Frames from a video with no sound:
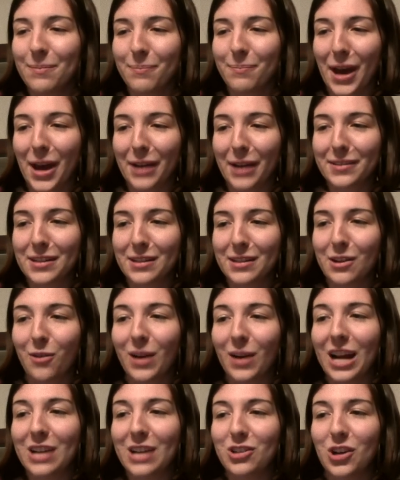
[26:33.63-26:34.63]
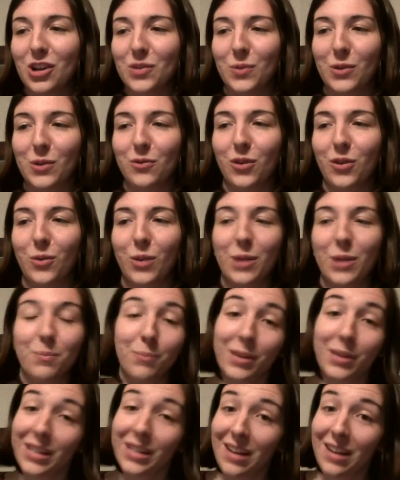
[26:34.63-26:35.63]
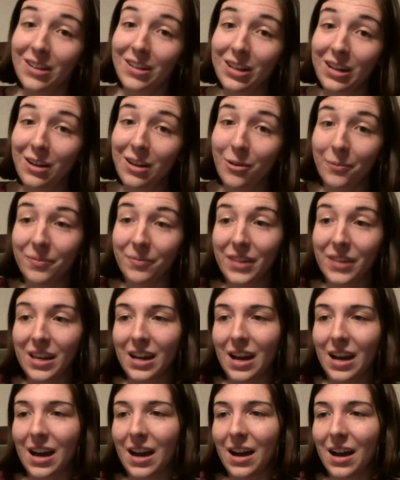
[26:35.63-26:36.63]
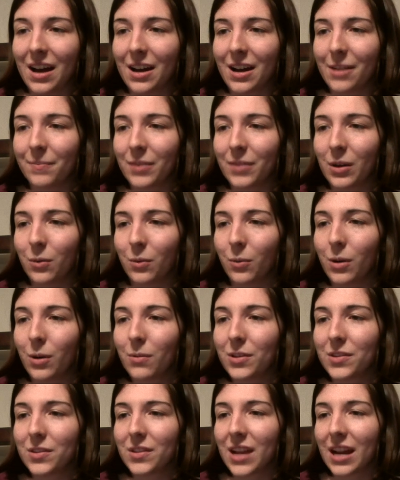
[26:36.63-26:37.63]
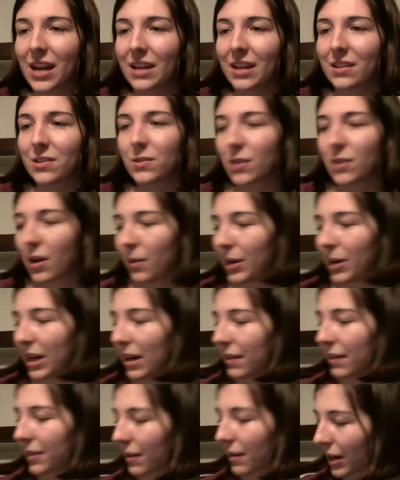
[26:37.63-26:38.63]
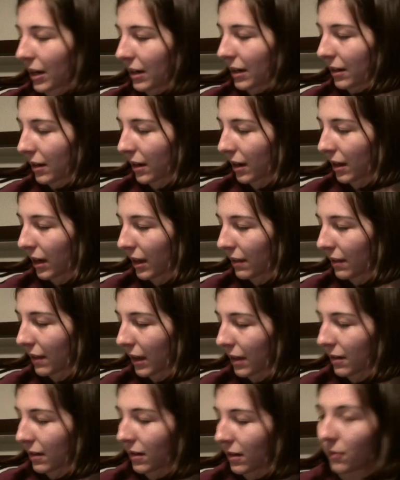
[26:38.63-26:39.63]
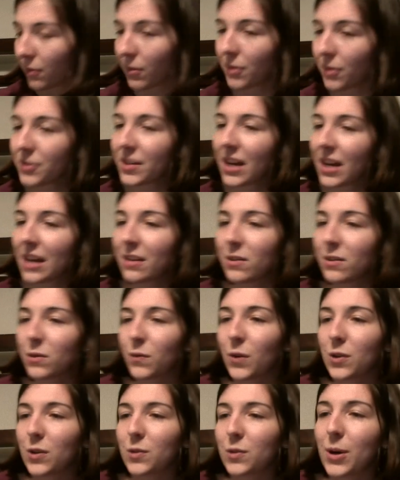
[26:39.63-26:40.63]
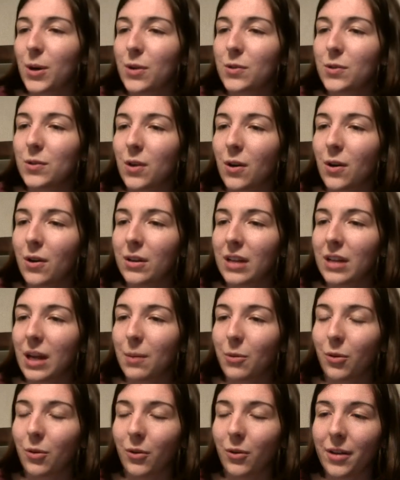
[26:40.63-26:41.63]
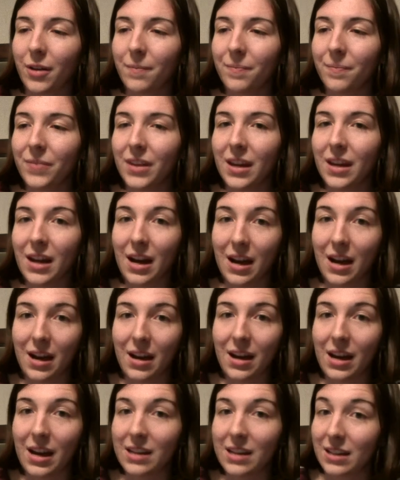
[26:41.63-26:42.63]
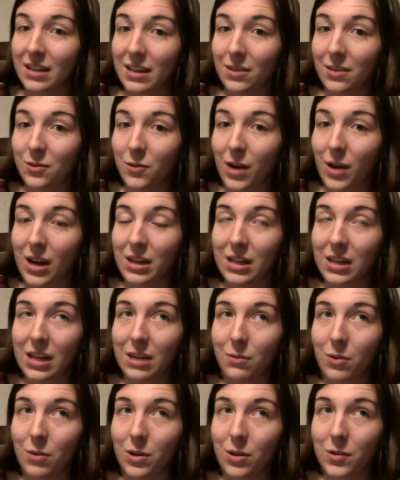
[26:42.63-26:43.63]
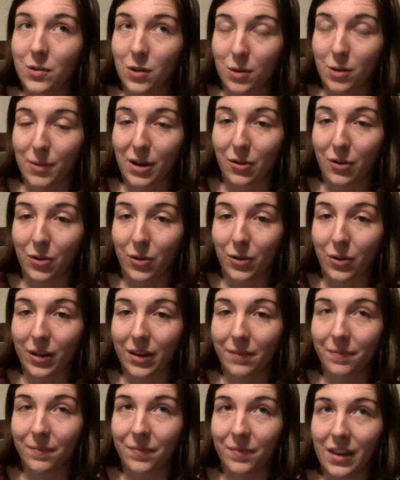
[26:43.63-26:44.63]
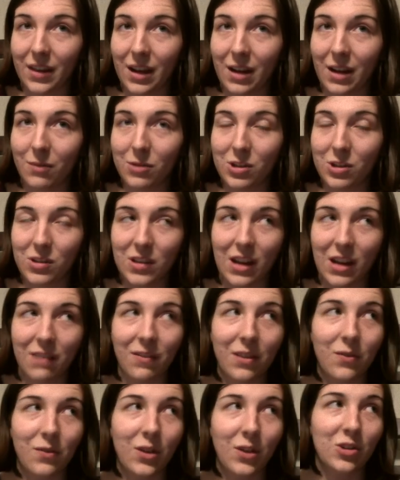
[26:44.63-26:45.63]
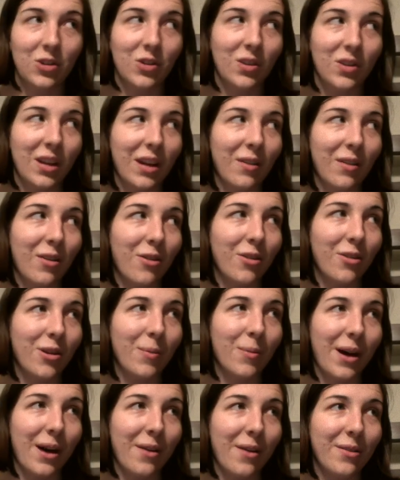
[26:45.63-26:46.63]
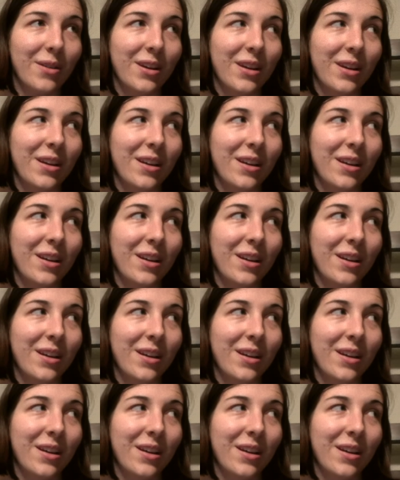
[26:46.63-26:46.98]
Mac didn't know why I chose 141, but now you know. What was Diana's... Oh, wait, I got that right. Gotta add that. What was Diana's first post on Game Cola? I did get this right. It was Turnabout Cola, which is a fanfiction that I wrote about